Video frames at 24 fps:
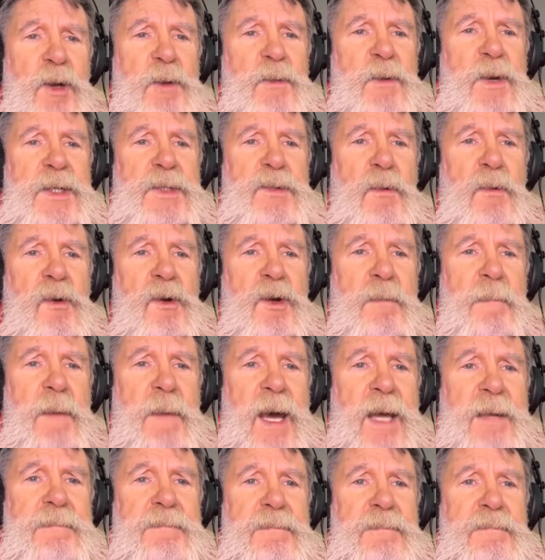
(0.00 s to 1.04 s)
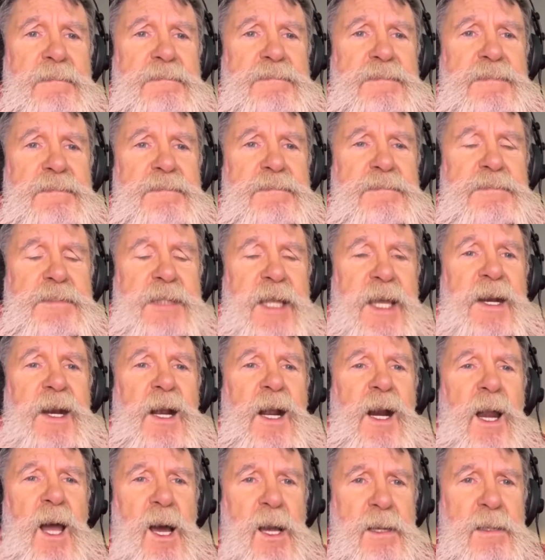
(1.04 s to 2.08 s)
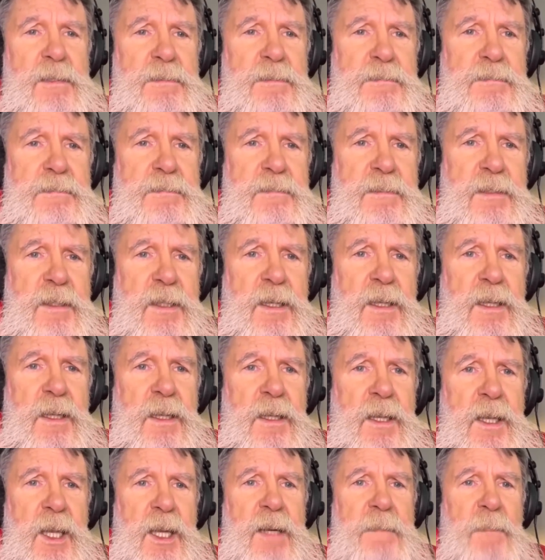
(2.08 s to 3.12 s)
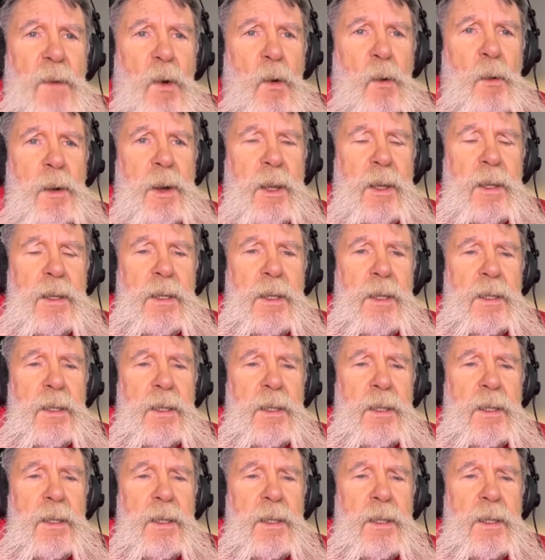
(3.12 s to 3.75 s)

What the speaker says: went to work about 10 o'clock in the morning.